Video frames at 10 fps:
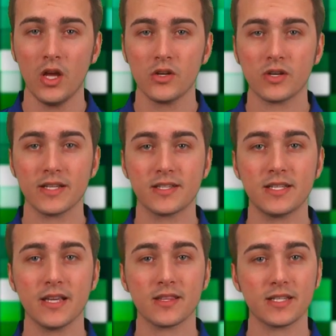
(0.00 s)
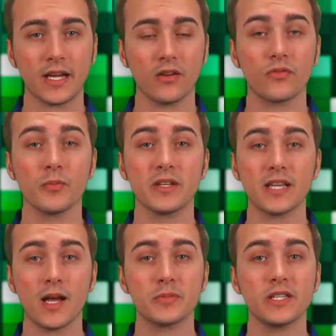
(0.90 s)
tries to take the title from the
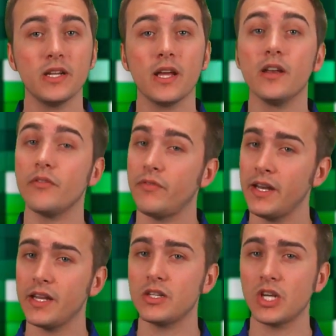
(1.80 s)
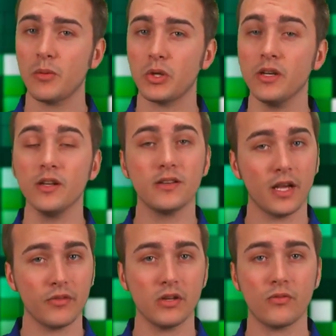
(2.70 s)
top seed and defending champion
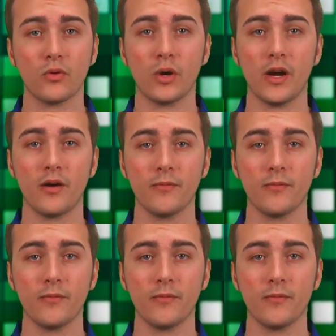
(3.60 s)
David Ferrer.